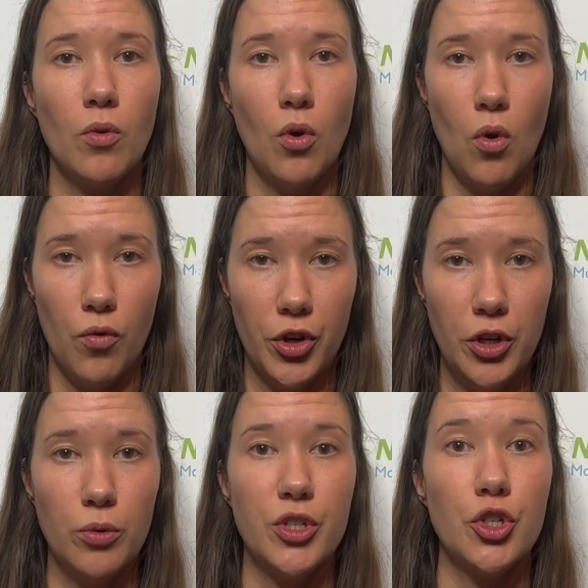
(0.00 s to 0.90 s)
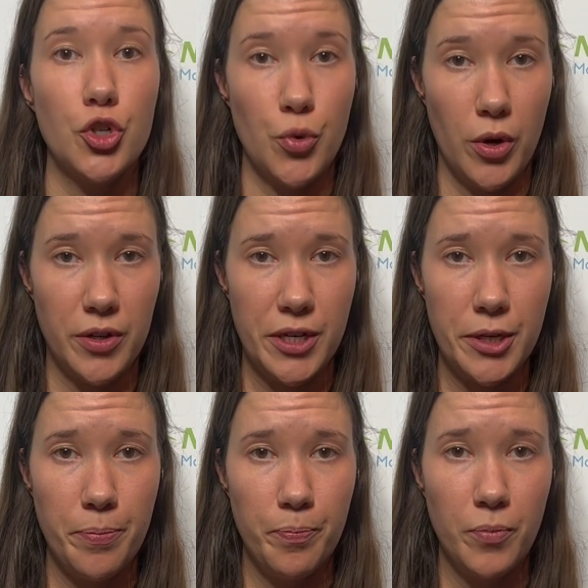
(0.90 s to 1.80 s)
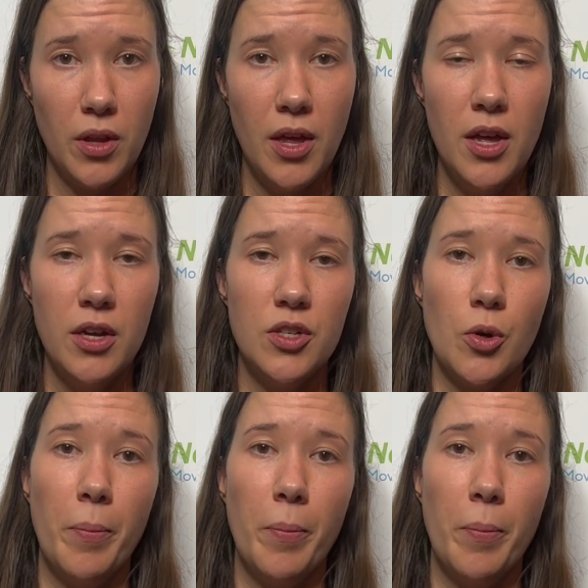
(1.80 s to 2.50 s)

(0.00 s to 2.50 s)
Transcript: overused and shortened. So